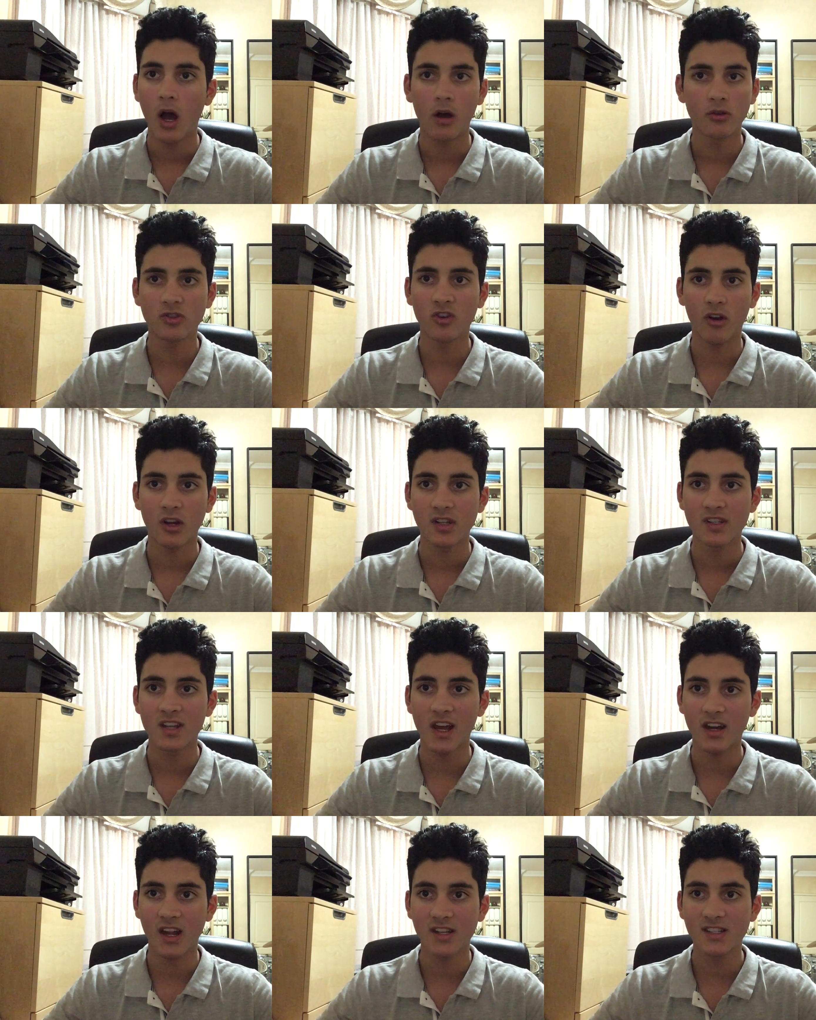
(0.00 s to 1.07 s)

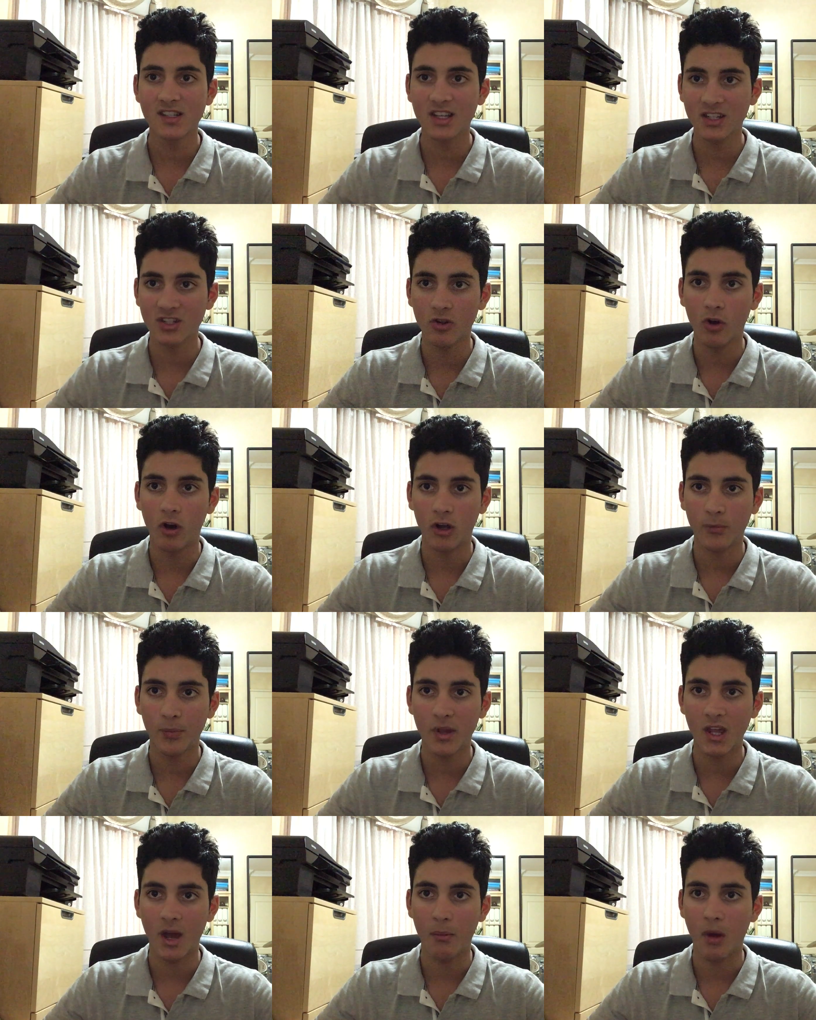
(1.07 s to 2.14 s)
Saturday, 6 o'clock
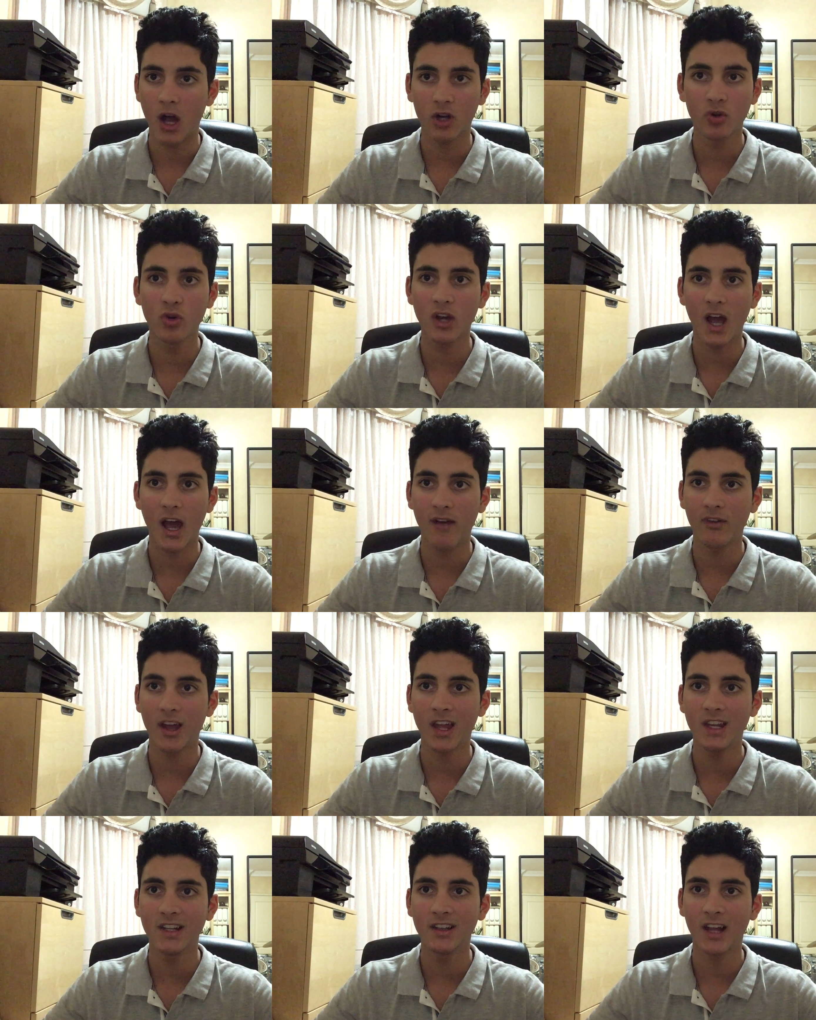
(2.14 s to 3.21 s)
p.m. I couldn't have it
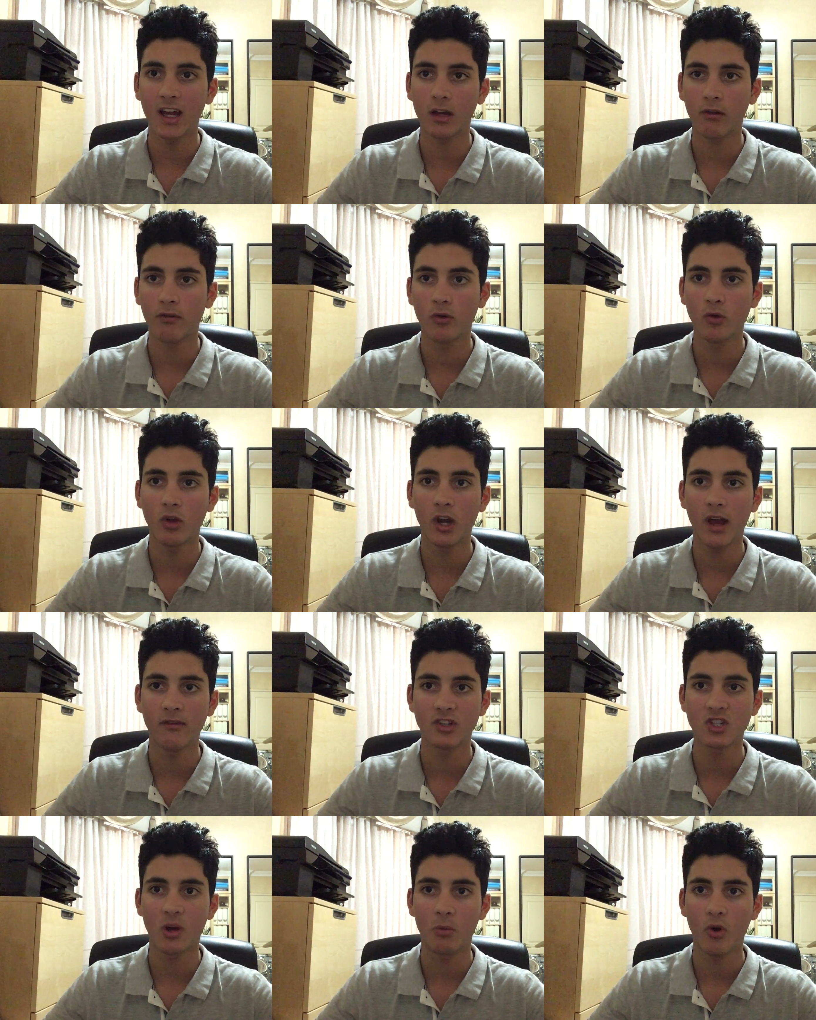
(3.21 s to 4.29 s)
any later if we were going to have a
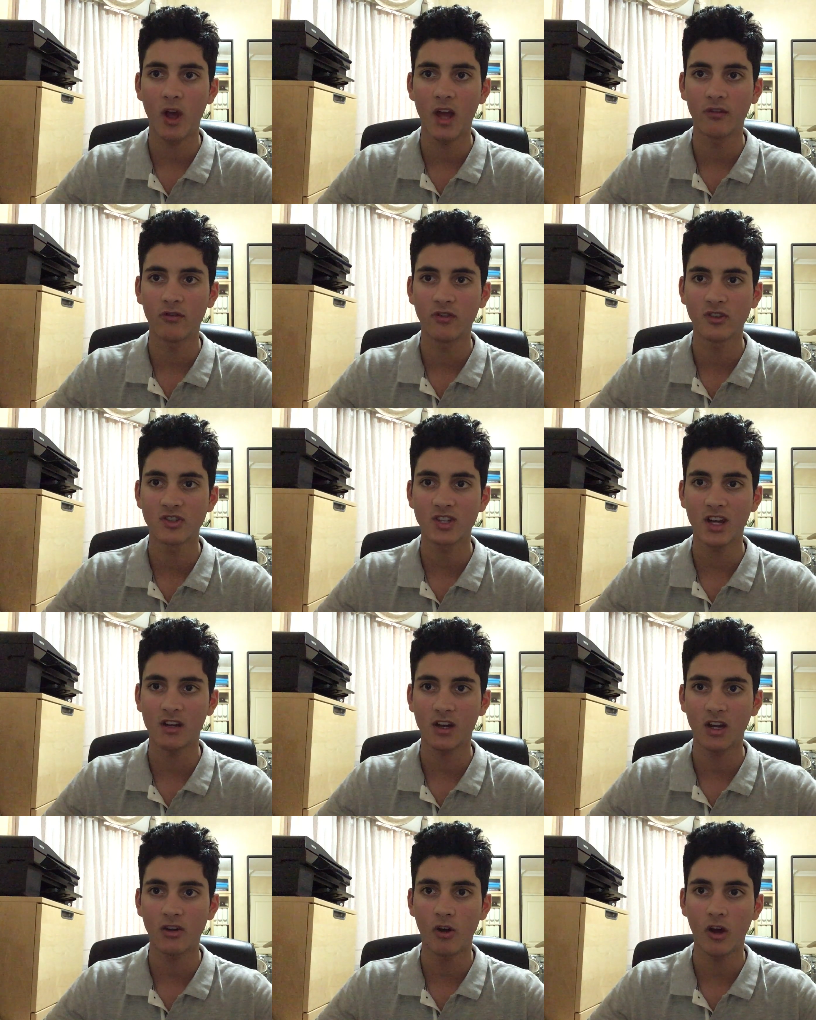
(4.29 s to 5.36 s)
doubleheader for the
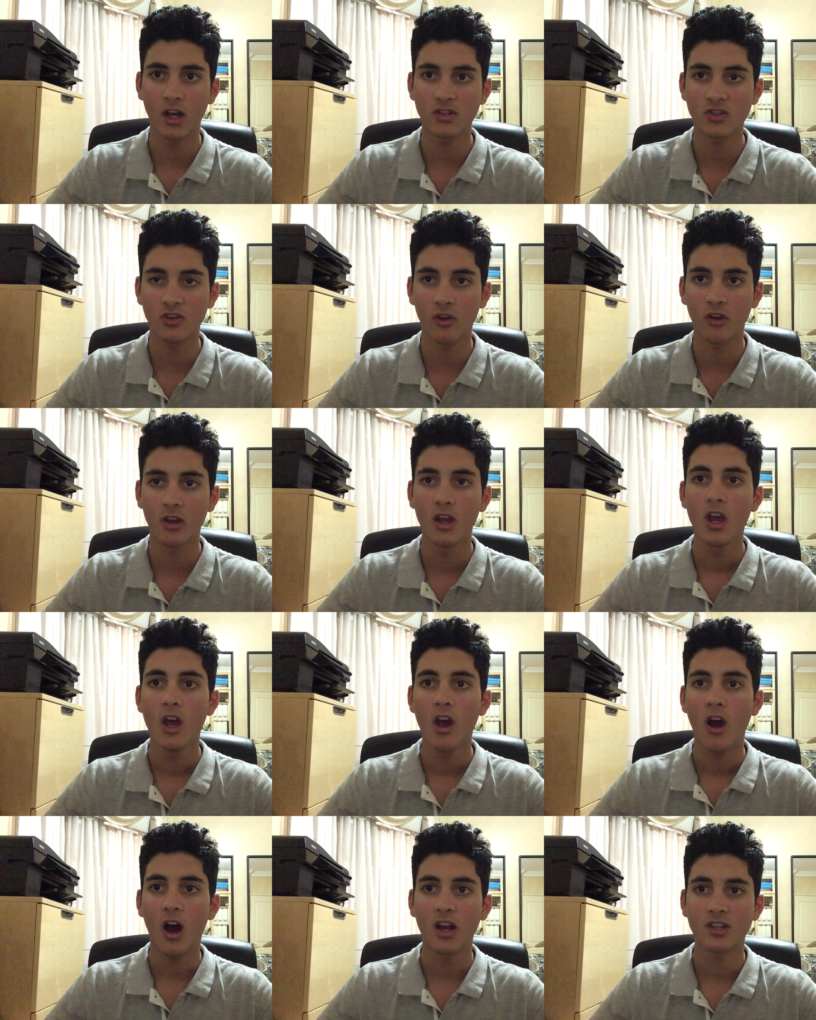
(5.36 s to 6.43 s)
Saturday night, so
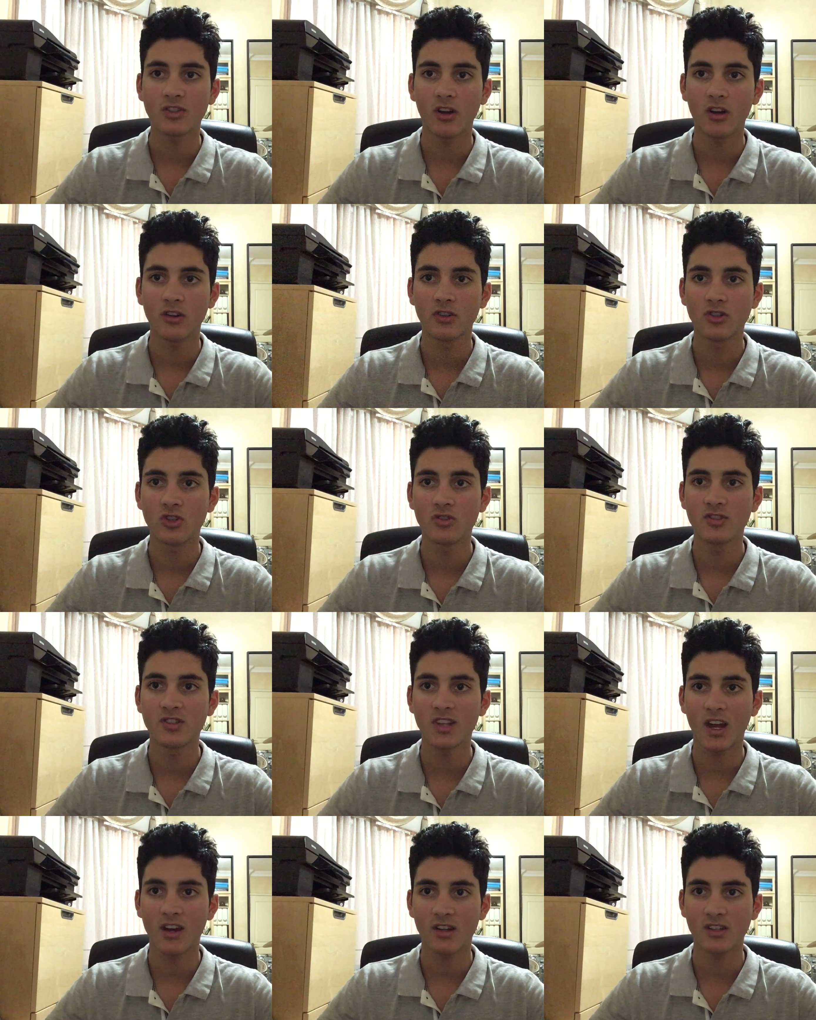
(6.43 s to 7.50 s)
I decided to choose
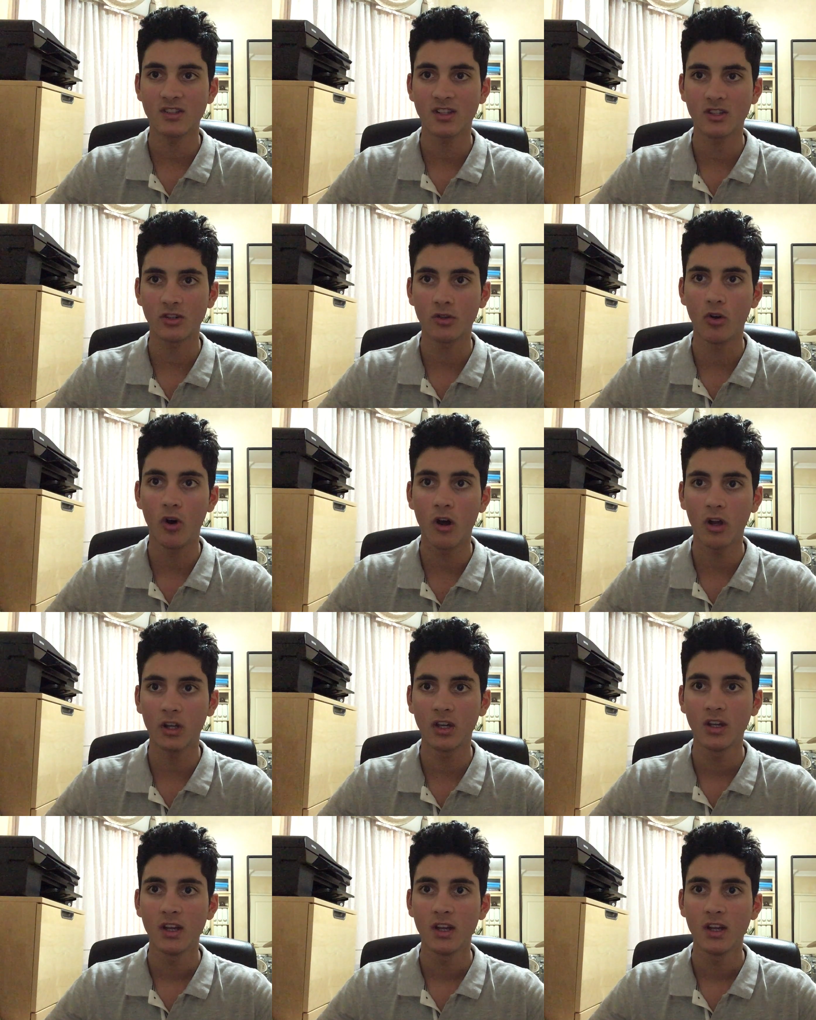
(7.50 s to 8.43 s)
Saturday, 6 o'clock.